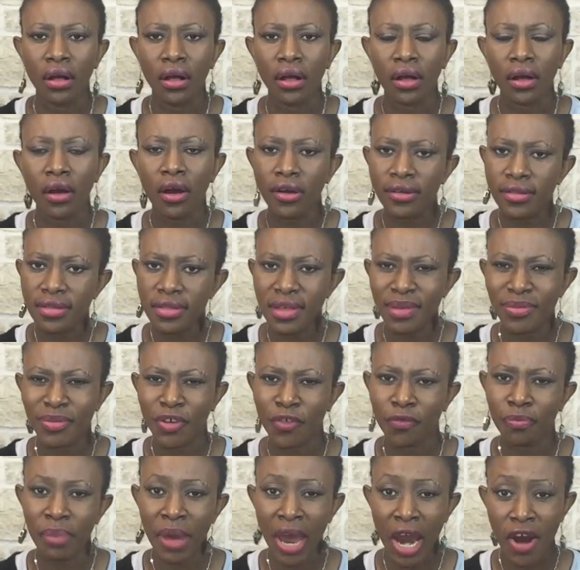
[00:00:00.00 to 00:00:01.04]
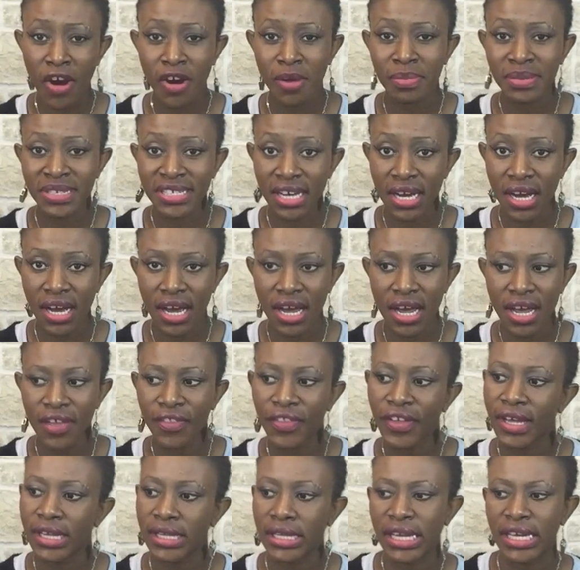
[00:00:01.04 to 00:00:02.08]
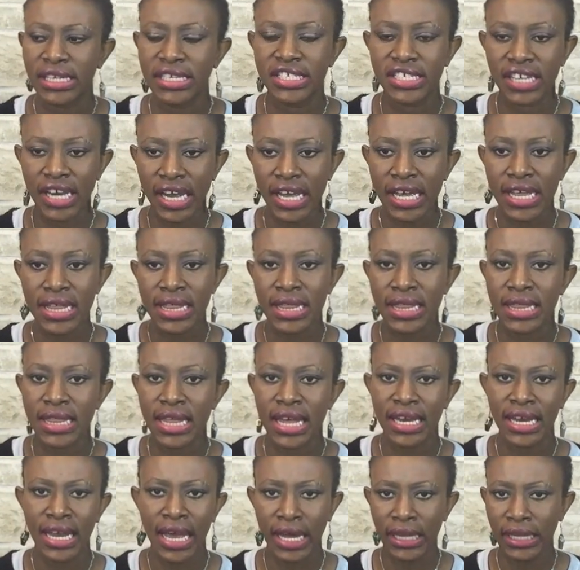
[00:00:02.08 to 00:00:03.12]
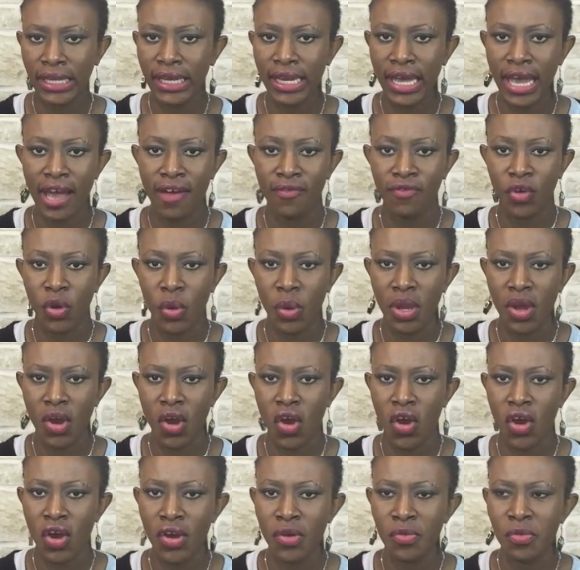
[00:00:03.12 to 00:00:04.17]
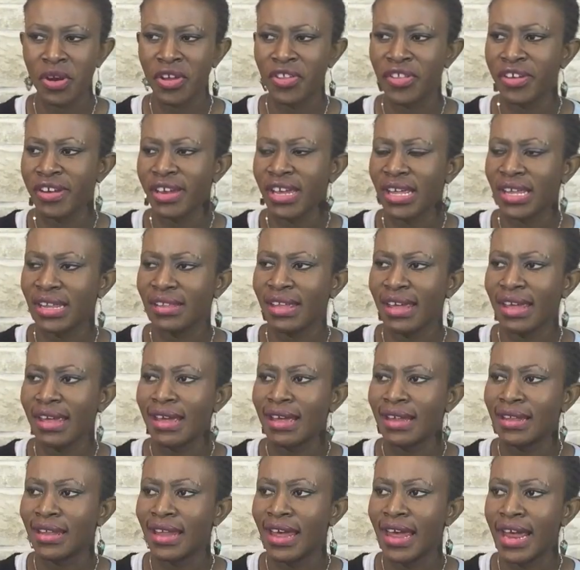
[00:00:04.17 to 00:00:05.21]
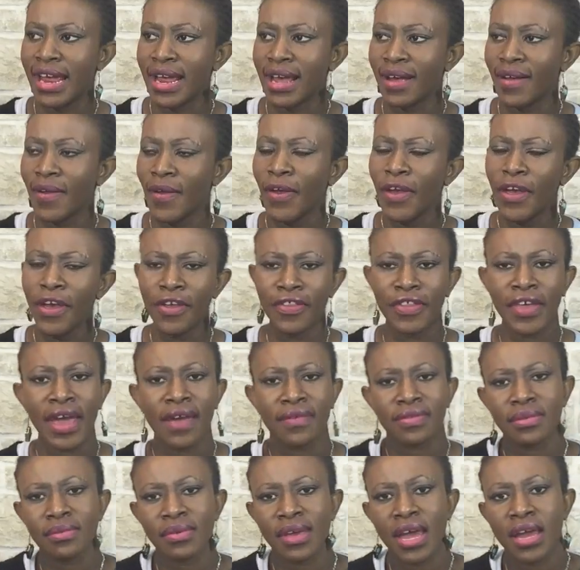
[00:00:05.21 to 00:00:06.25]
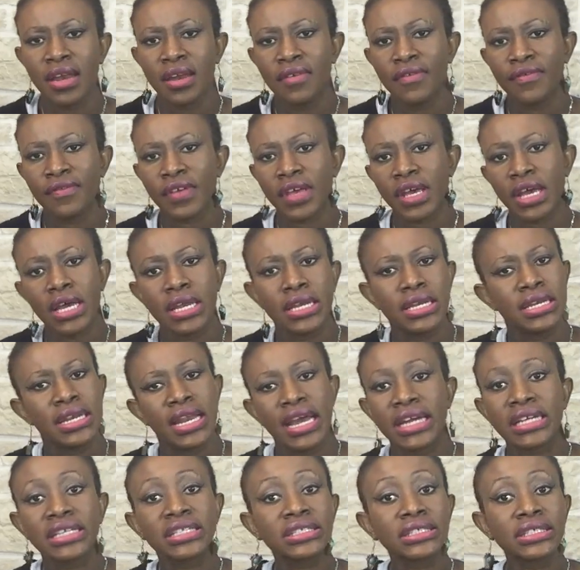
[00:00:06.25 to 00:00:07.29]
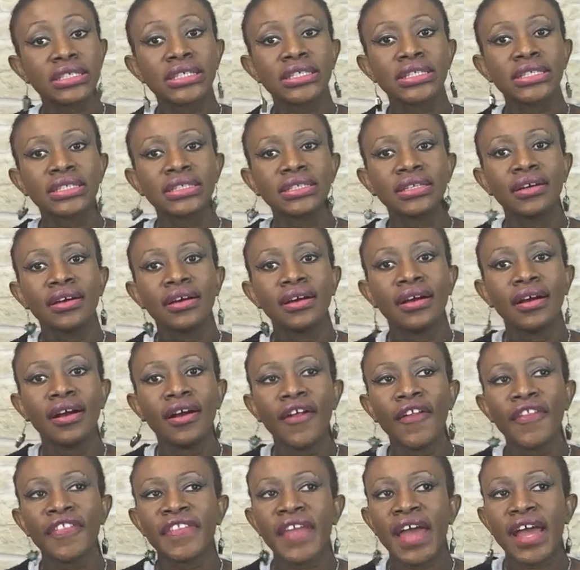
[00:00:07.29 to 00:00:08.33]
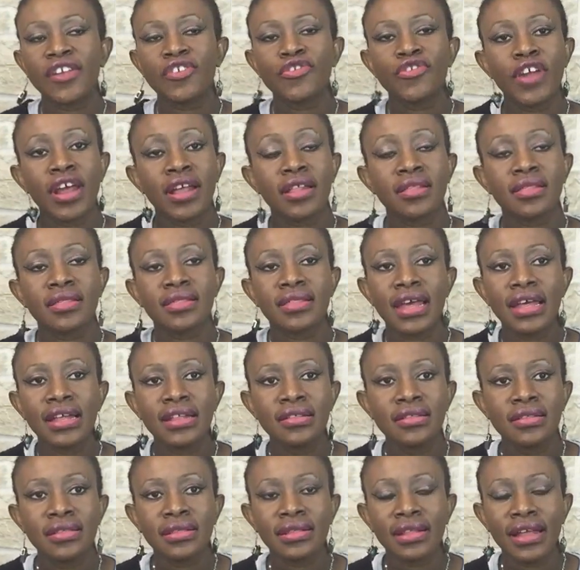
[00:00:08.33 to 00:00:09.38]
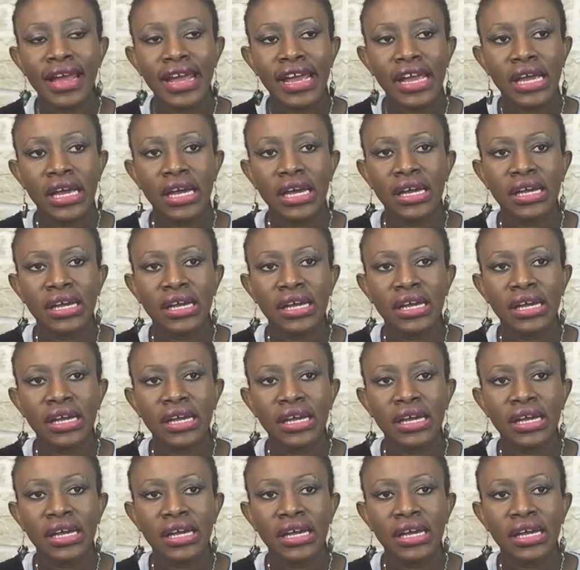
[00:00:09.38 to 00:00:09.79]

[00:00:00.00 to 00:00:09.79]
concept of paraptide that like Jace and Alec have going on, where they can like, they have some kind of connection that transcends like